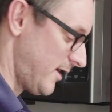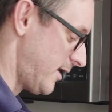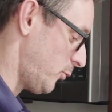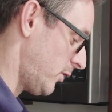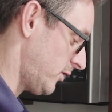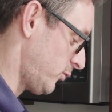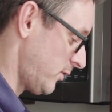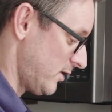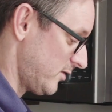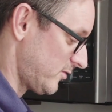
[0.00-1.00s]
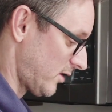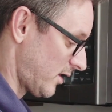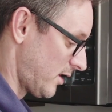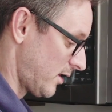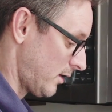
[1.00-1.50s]
and one twin is
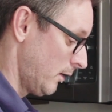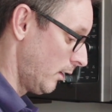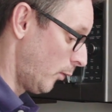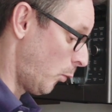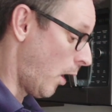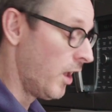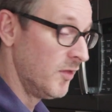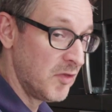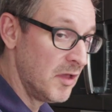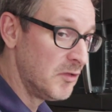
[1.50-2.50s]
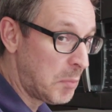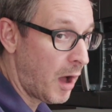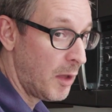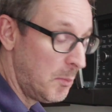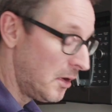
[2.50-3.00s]
like, why is his
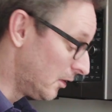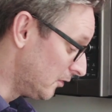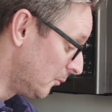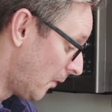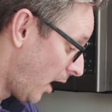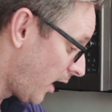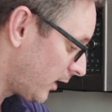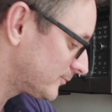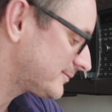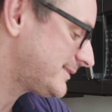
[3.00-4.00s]
pie bigger than mine?